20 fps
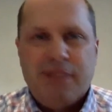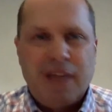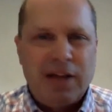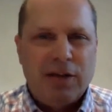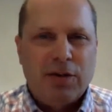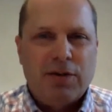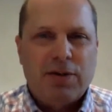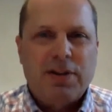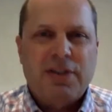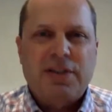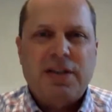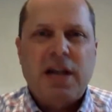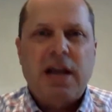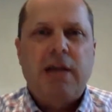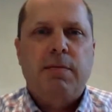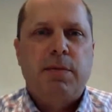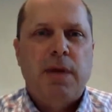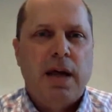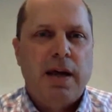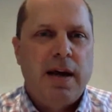look the
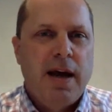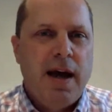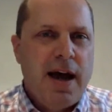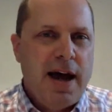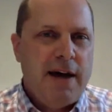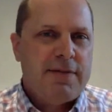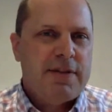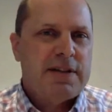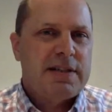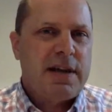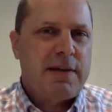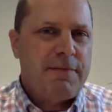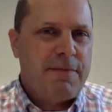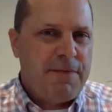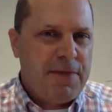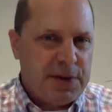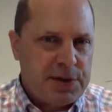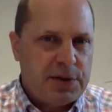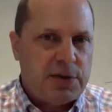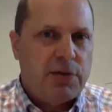same, they have the same
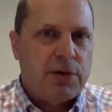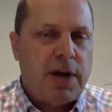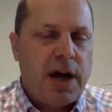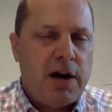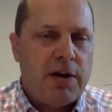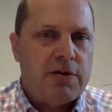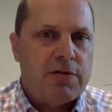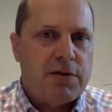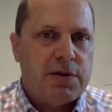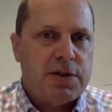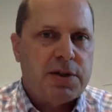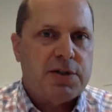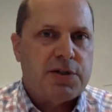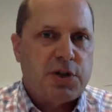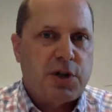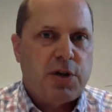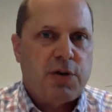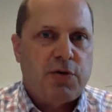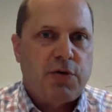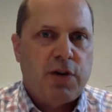physical
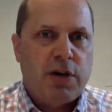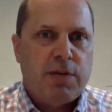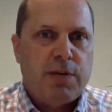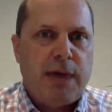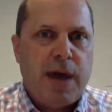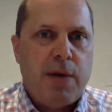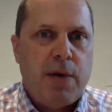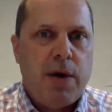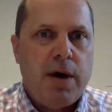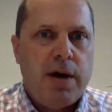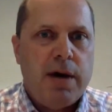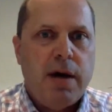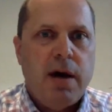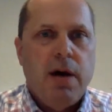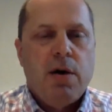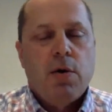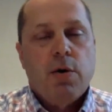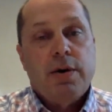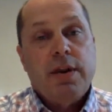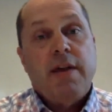characteristics, you can treat them that way,
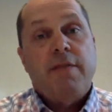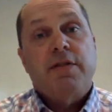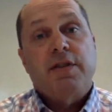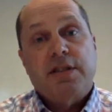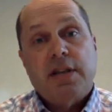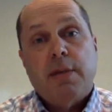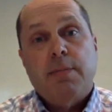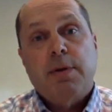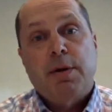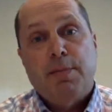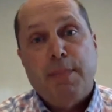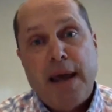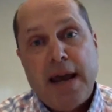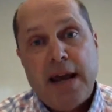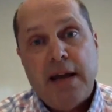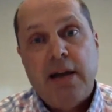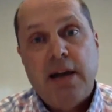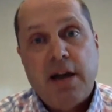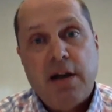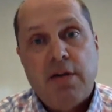or they have the same
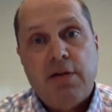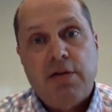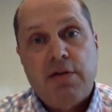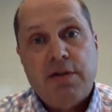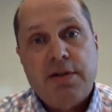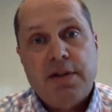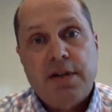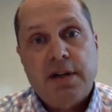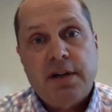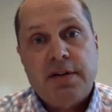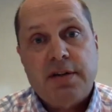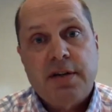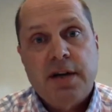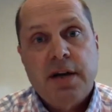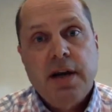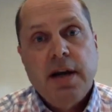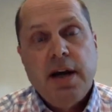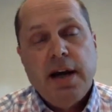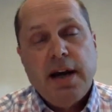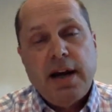demand characteristics.
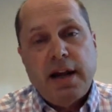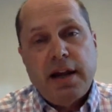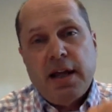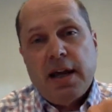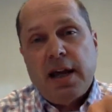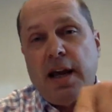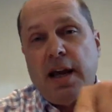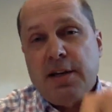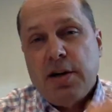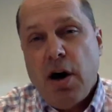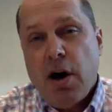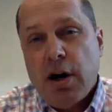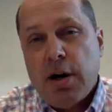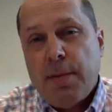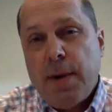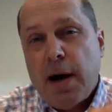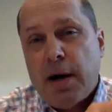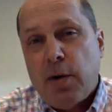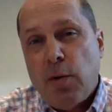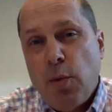And I think I talk
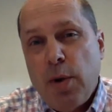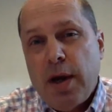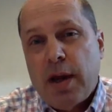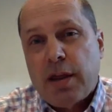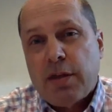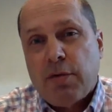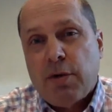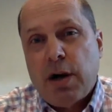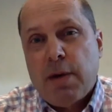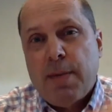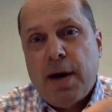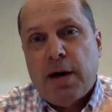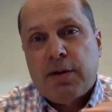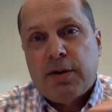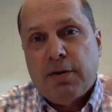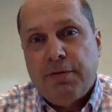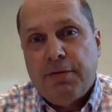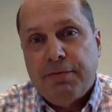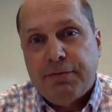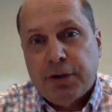about in week 3 about
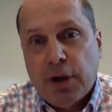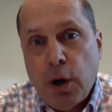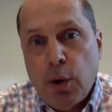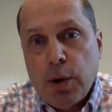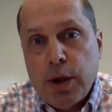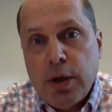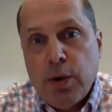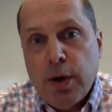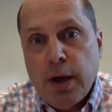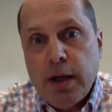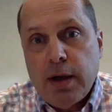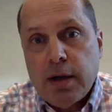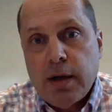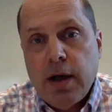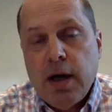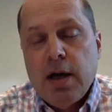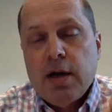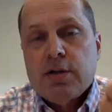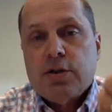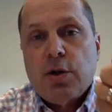the flow unit.
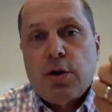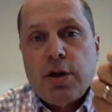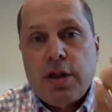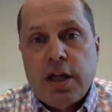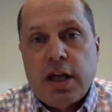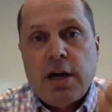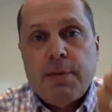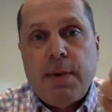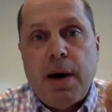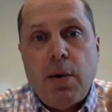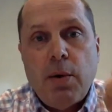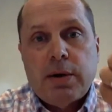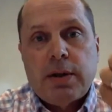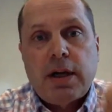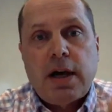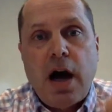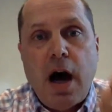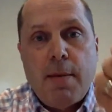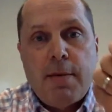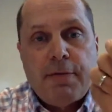So you think about what
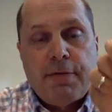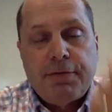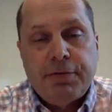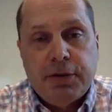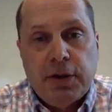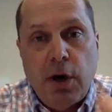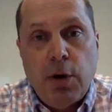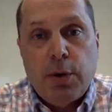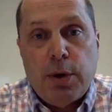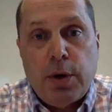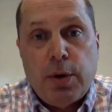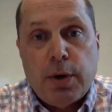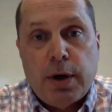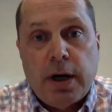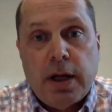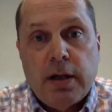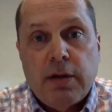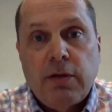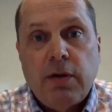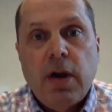the common flow
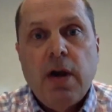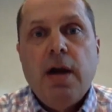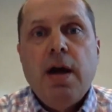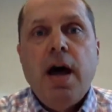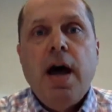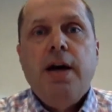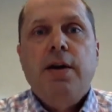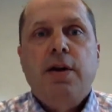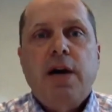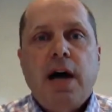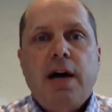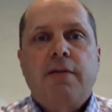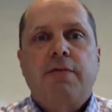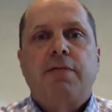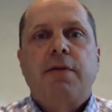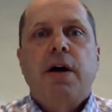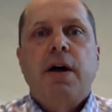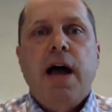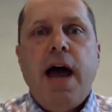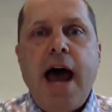unit is, and you kind
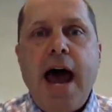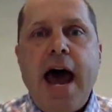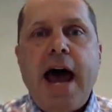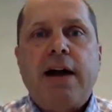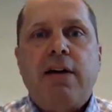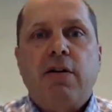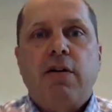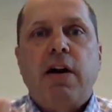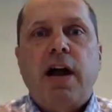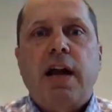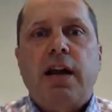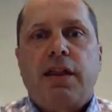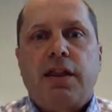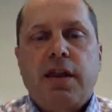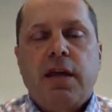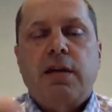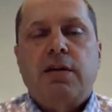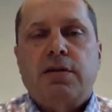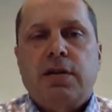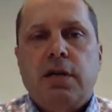of aggregate
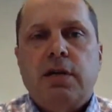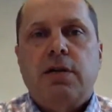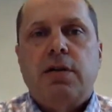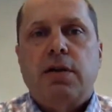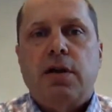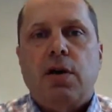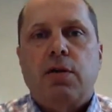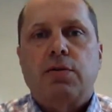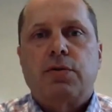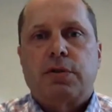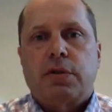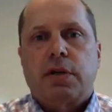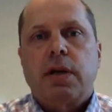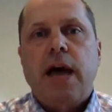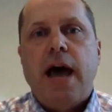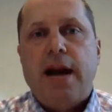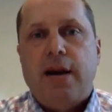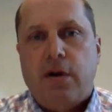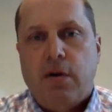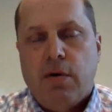things into those
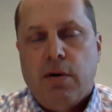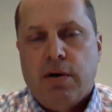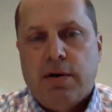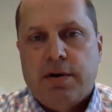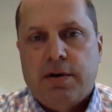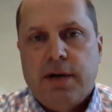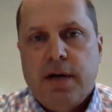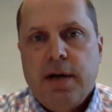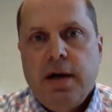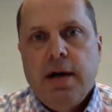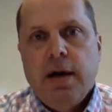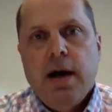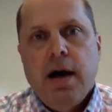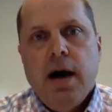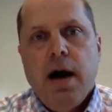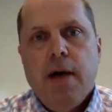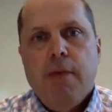categories.